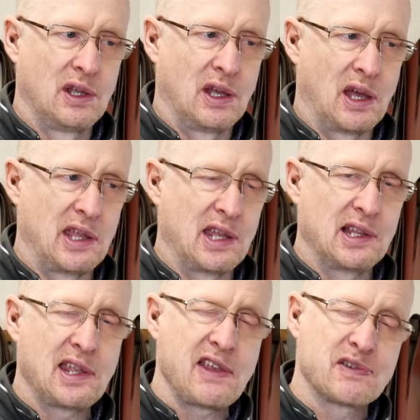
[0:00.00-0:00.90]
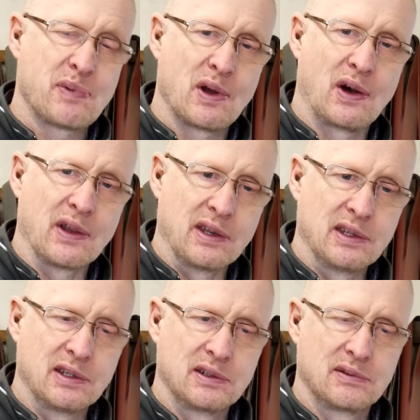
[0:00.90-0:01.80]
and it leaves
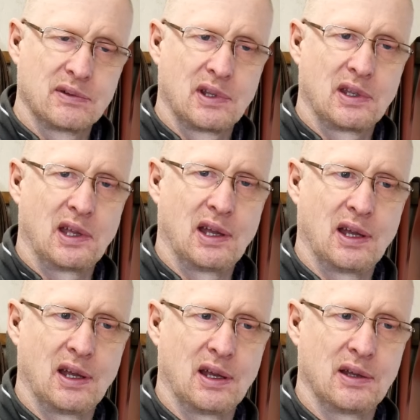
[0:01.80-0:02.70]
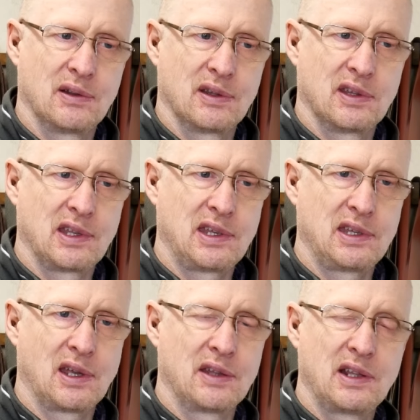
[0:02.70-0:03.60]
behind the
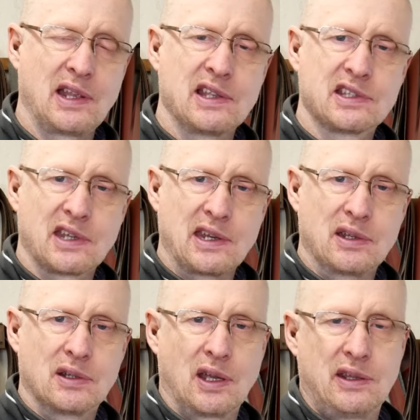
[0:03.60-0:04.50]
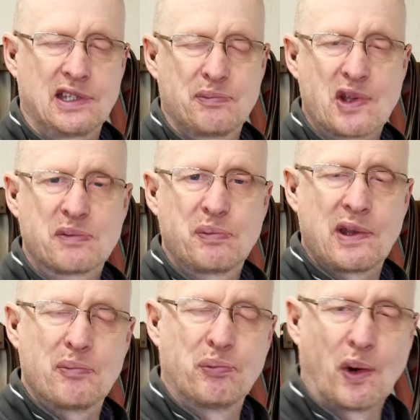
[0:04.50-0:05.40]
linseed, and this must be
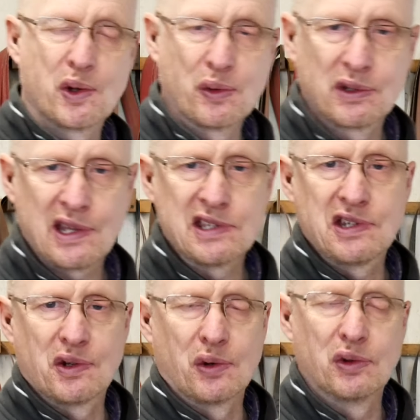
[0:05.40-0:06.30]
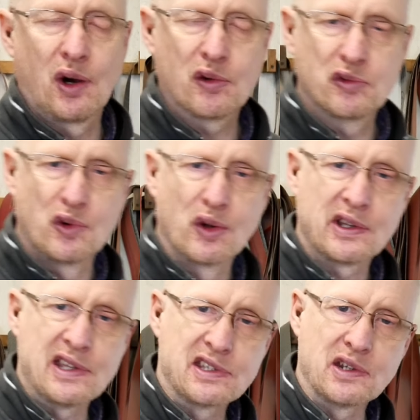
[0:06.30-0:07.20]
boiled linseed oil, not raw
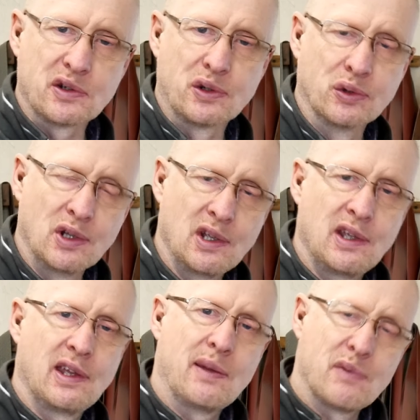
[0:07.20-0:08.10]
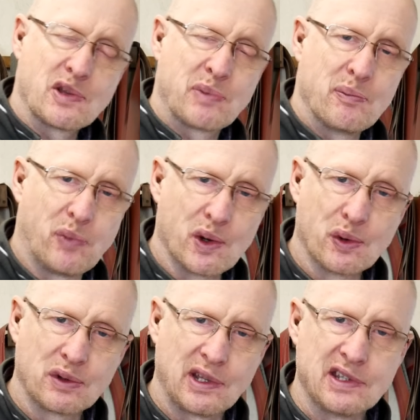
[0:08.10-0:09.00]
linseed oil. It must be
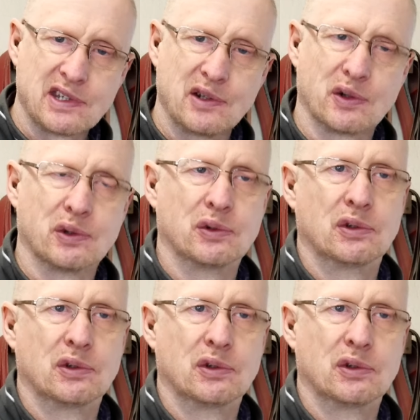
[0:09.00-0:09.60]
boiled linseed oil,